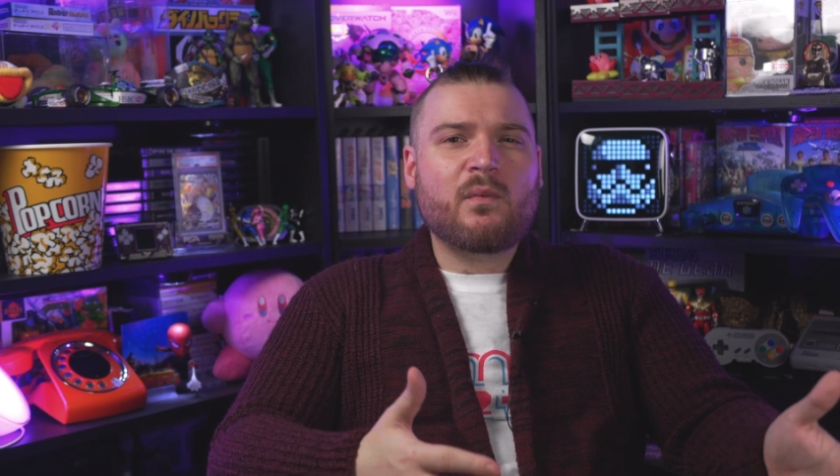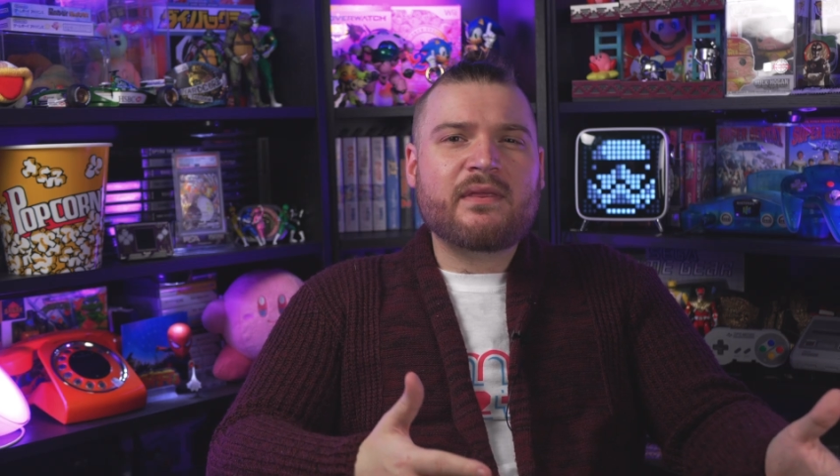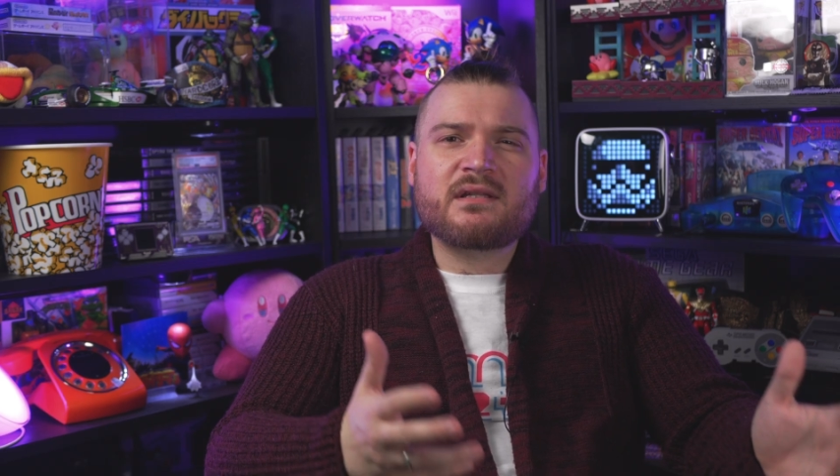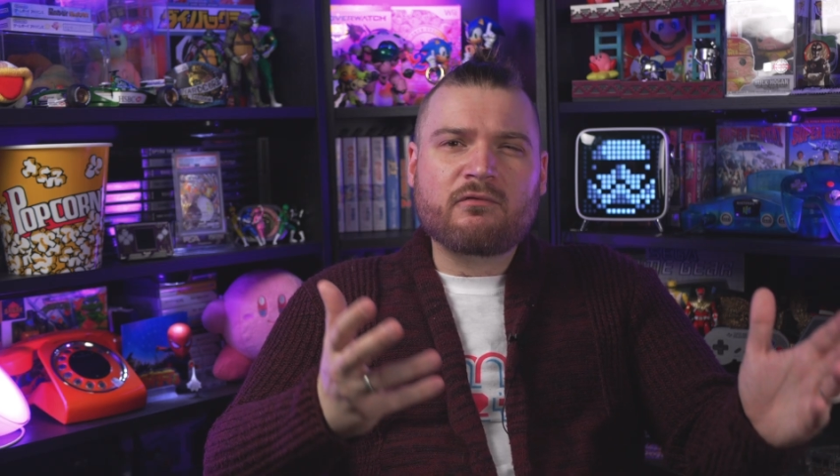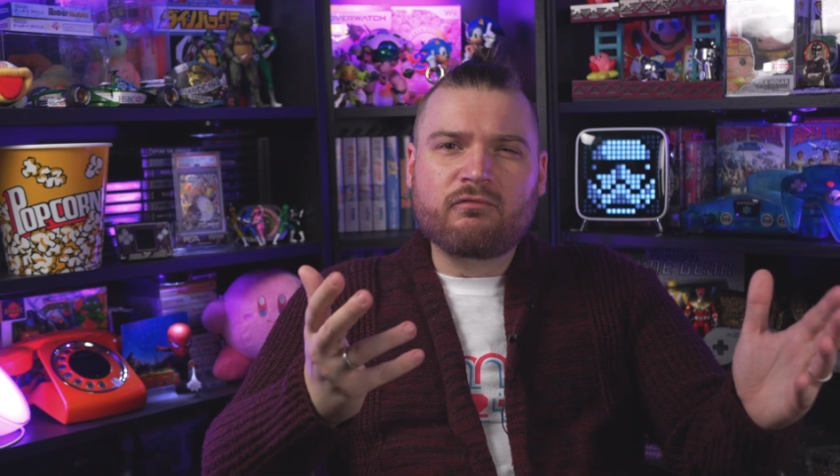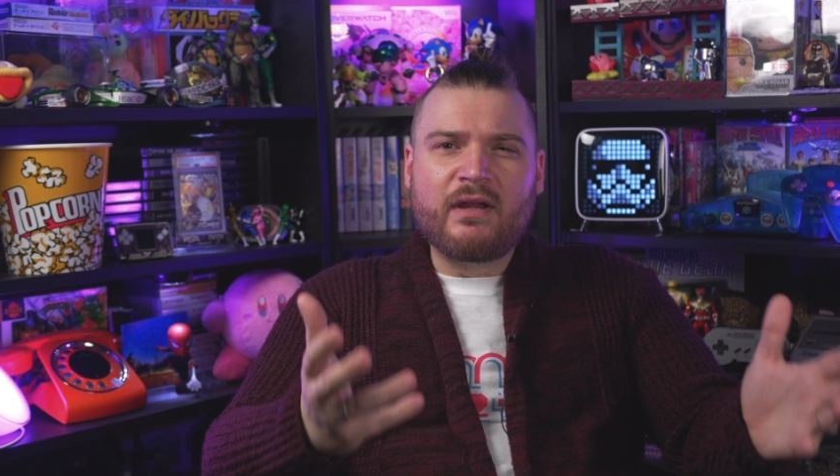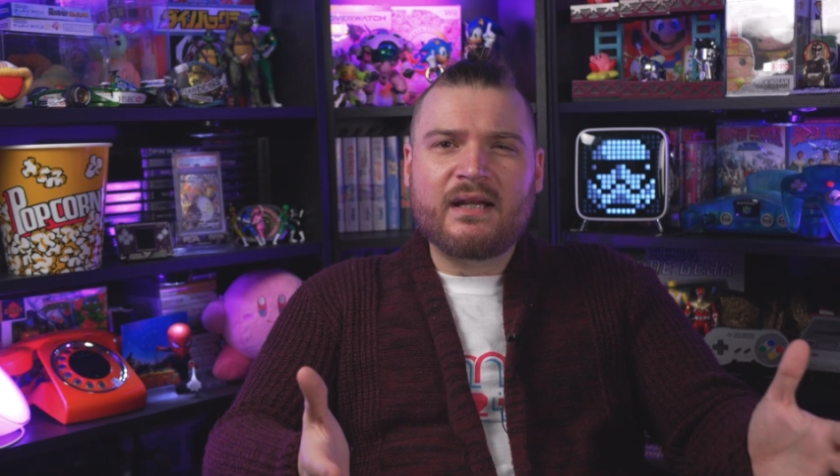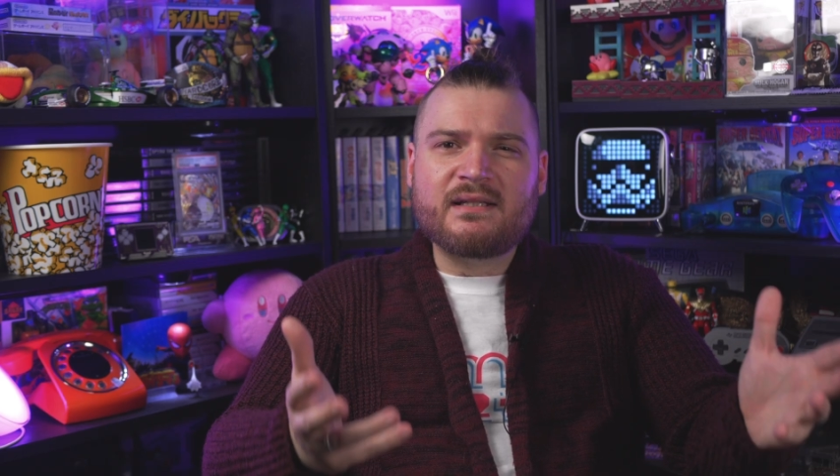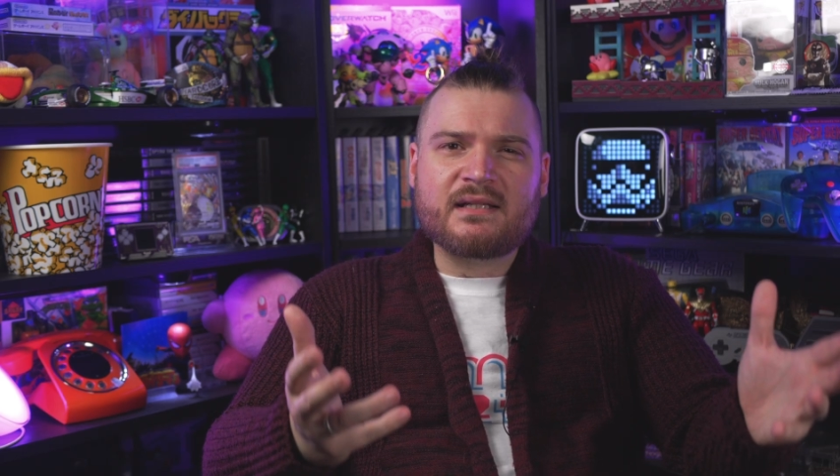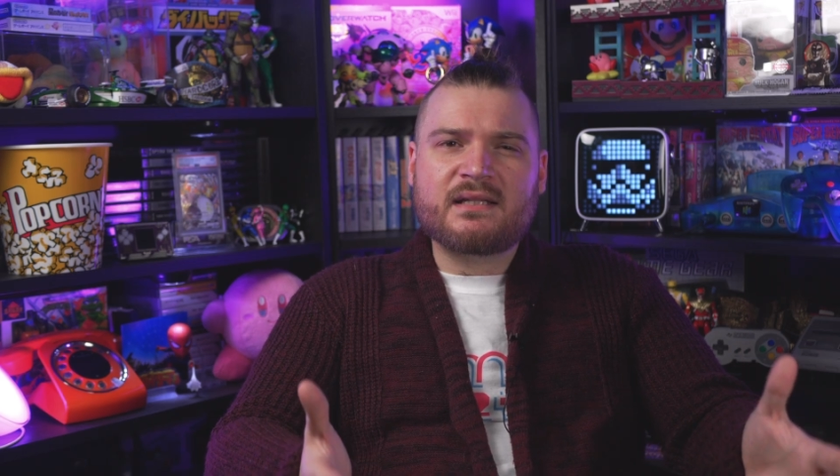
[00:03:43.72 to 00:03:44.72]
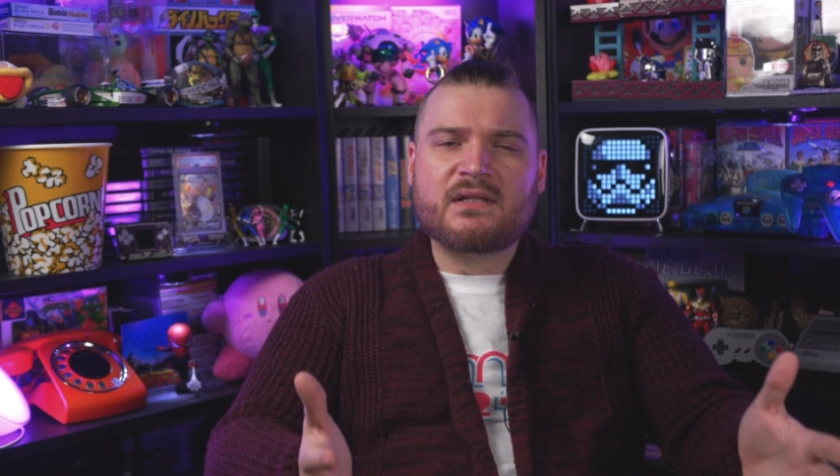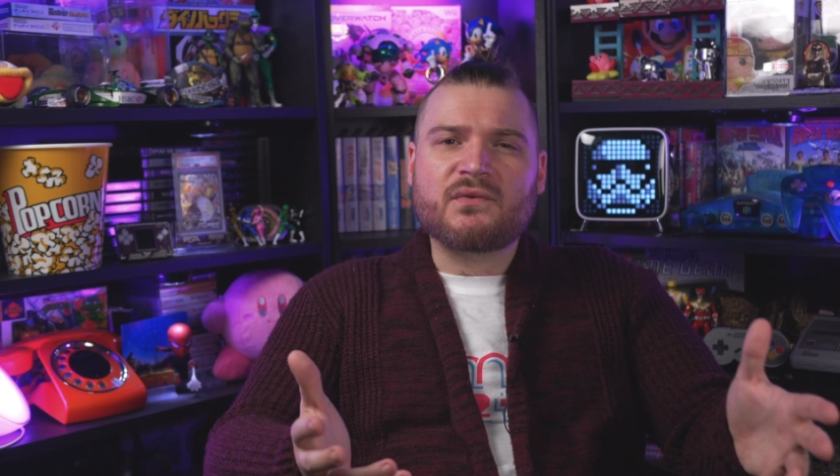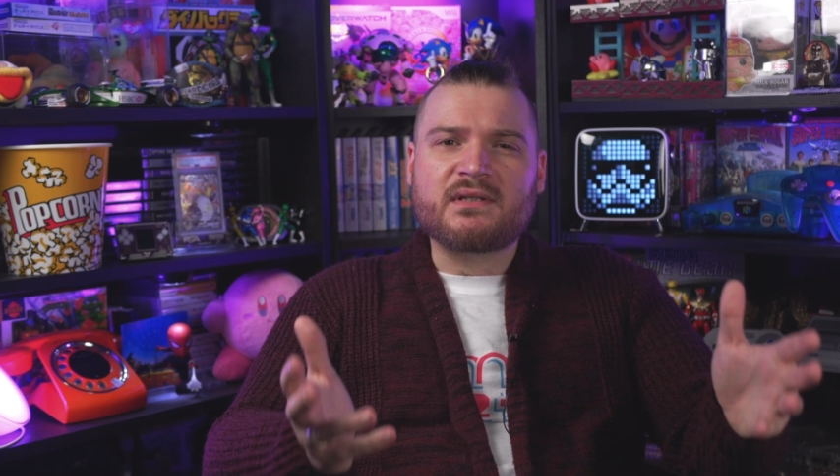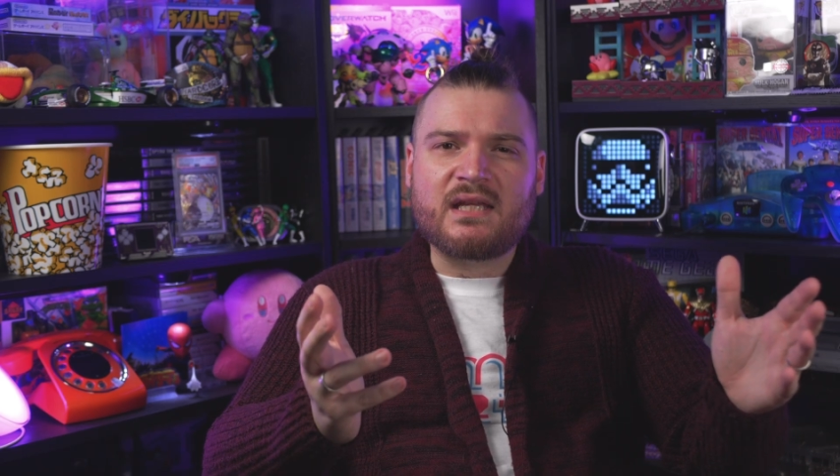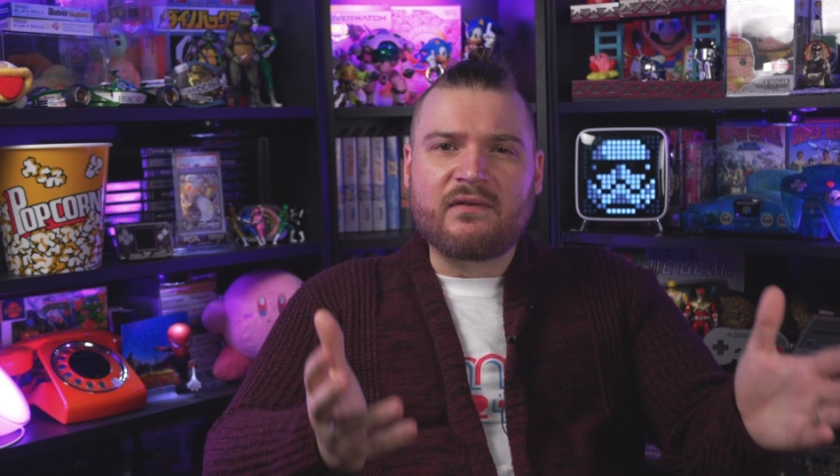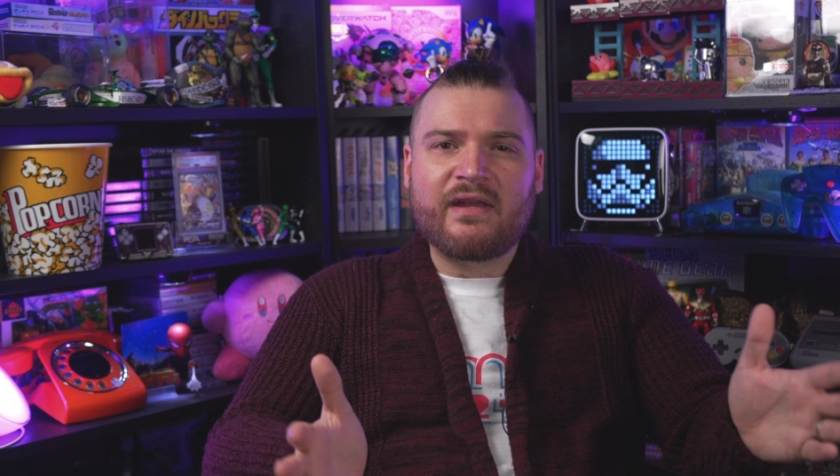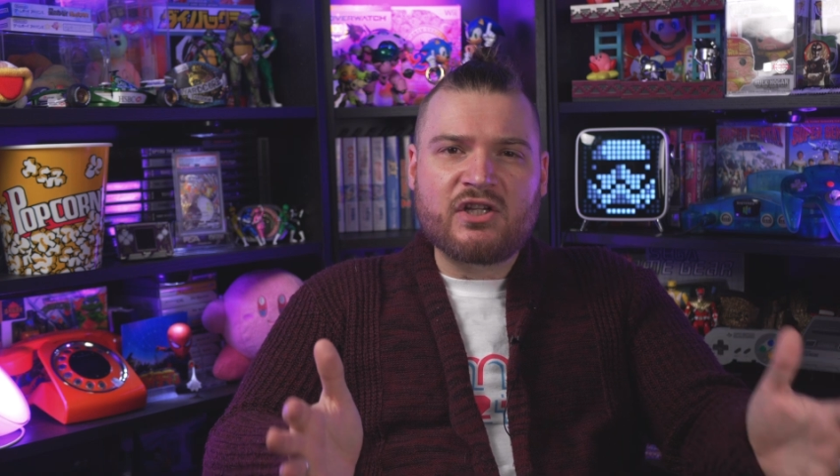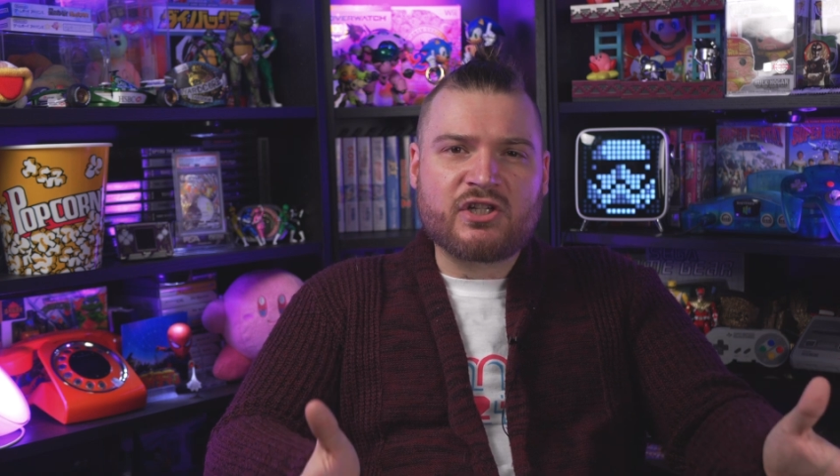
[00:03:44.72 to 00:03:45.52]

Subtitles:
when there's a really successful TV